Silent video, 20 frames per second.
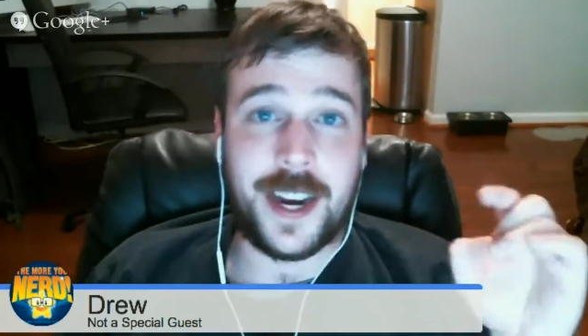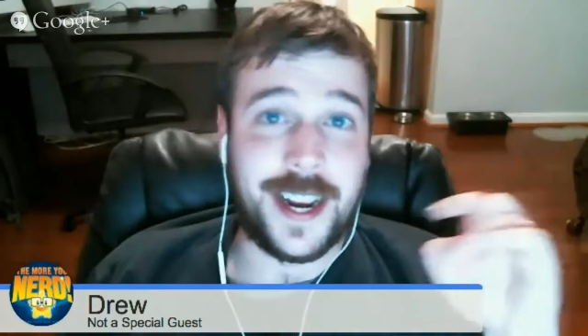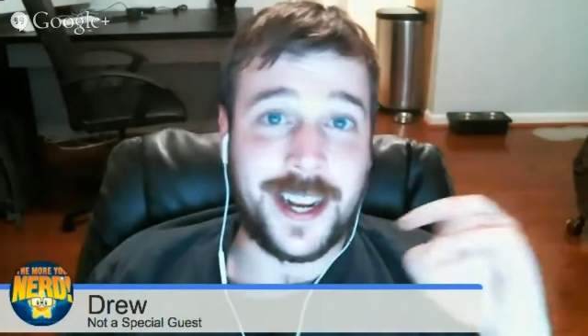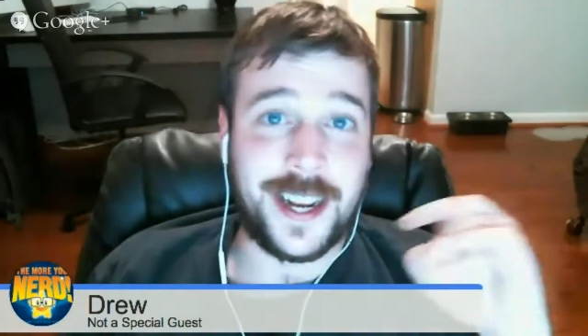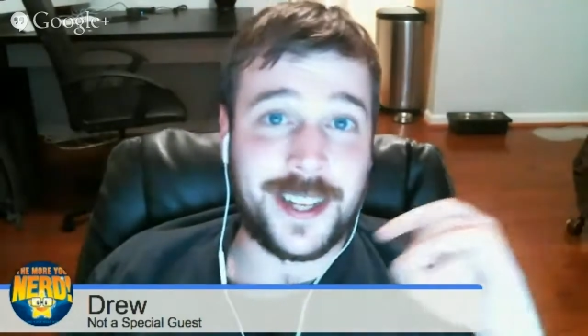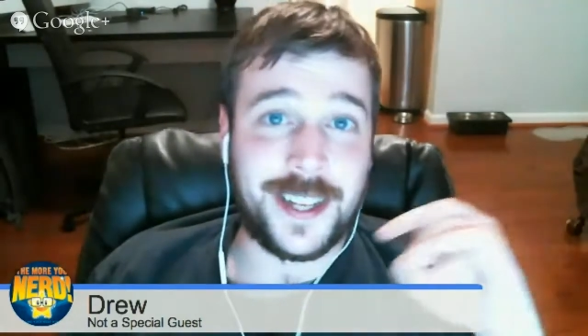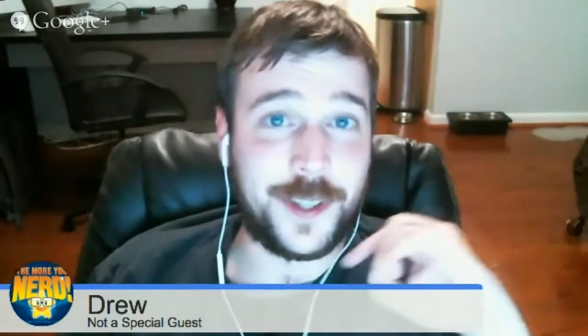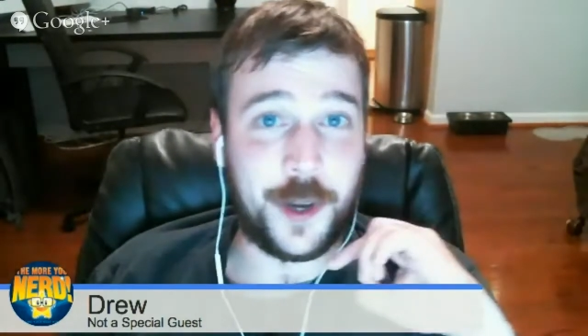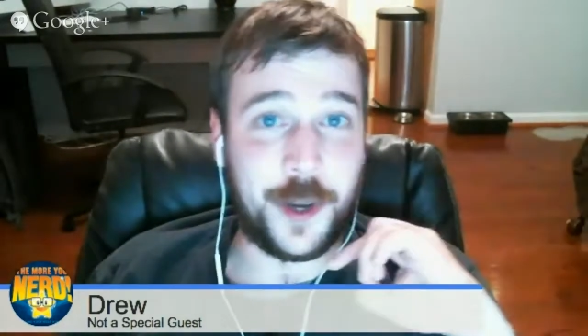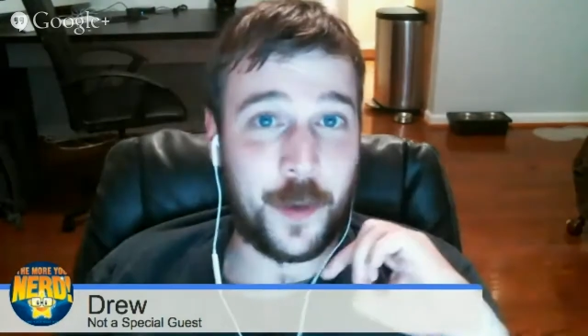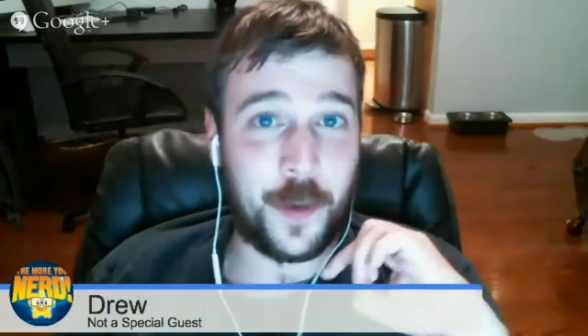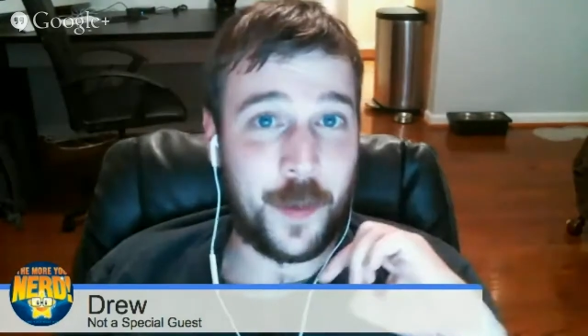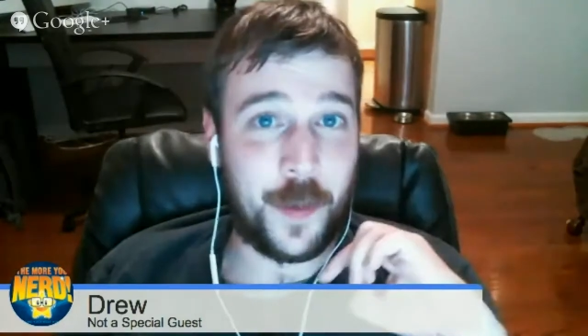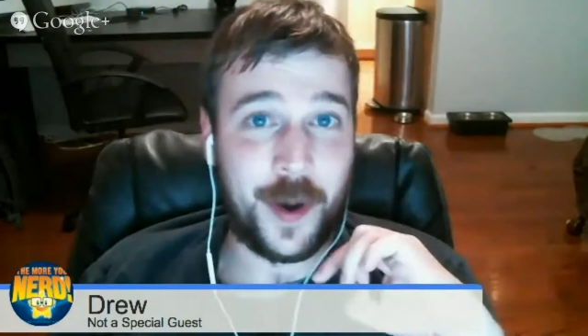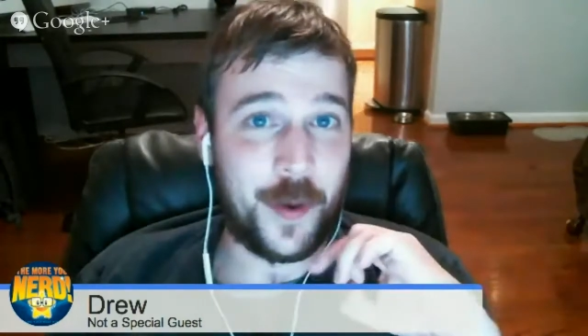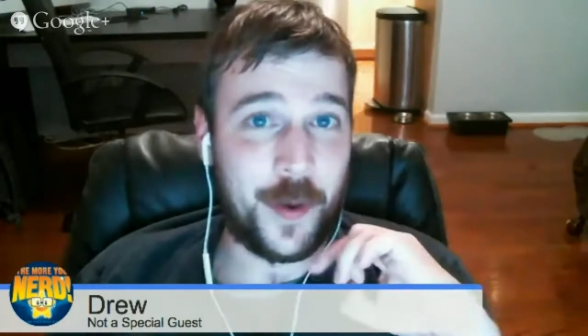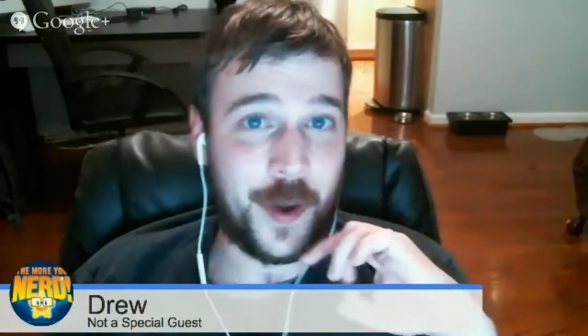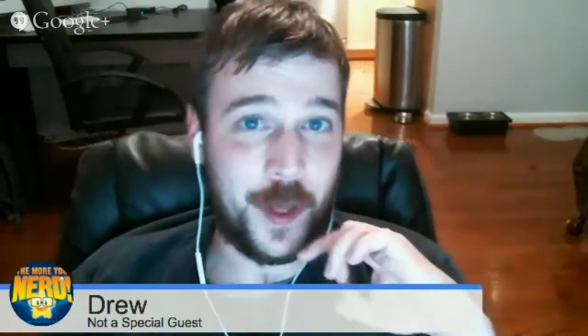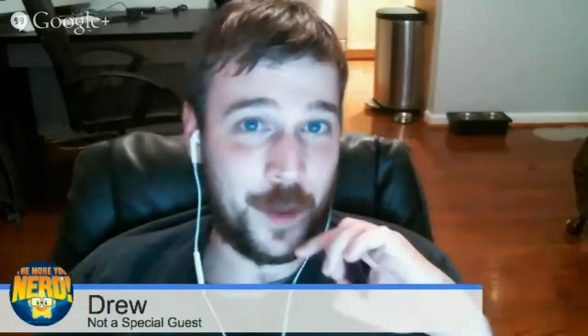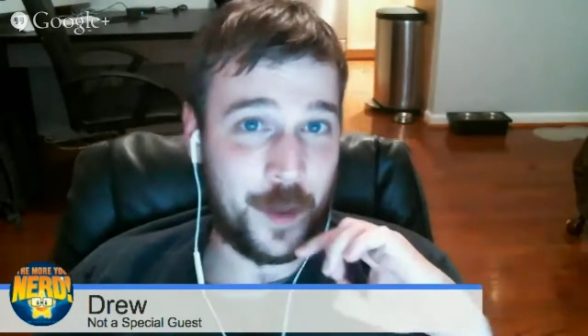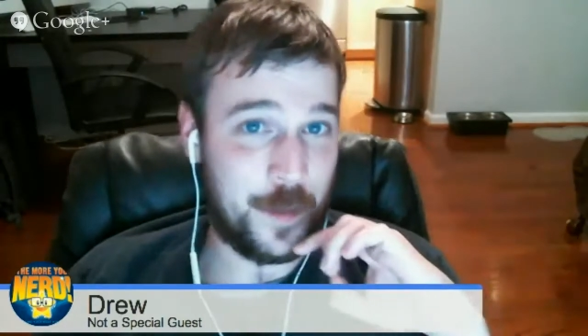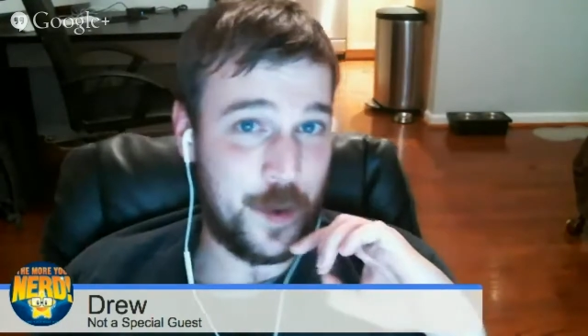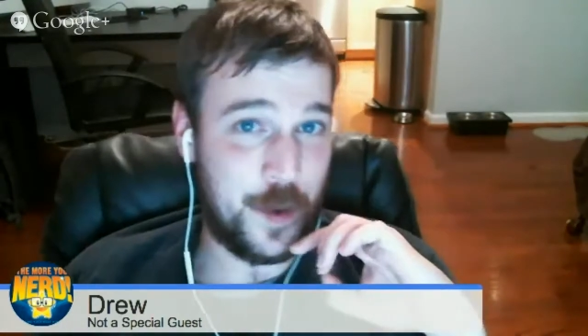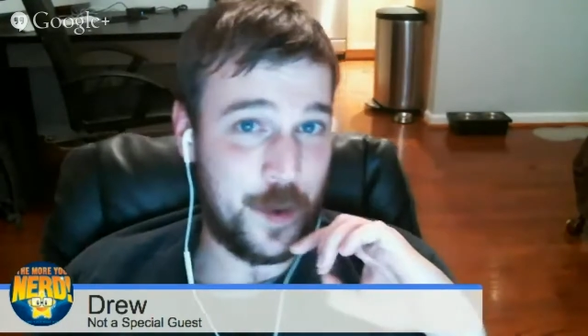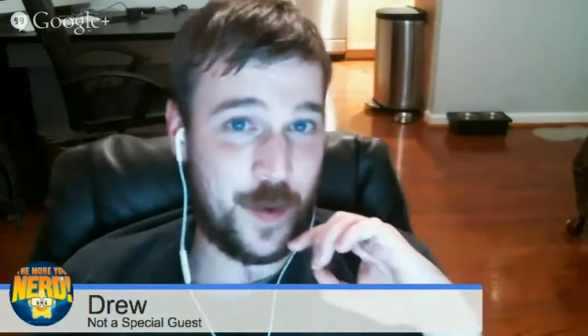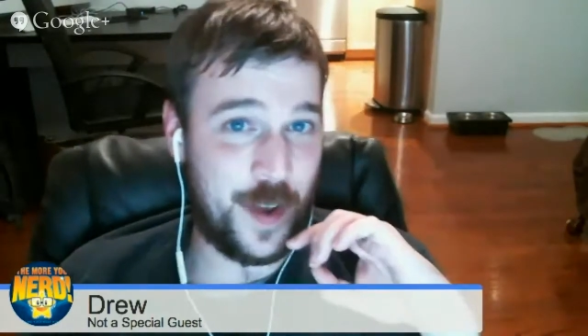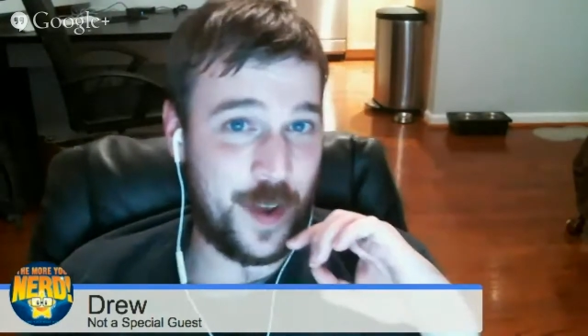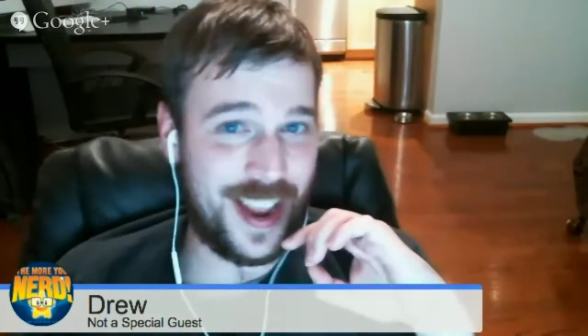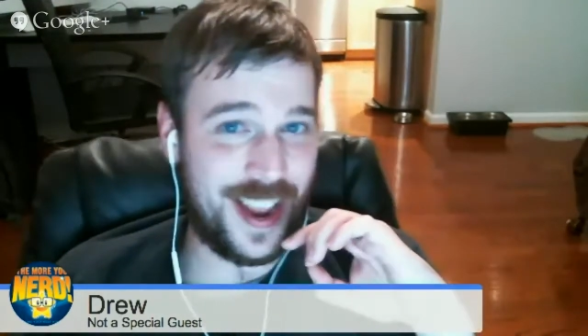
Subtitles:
again, so they don't want to do another movie.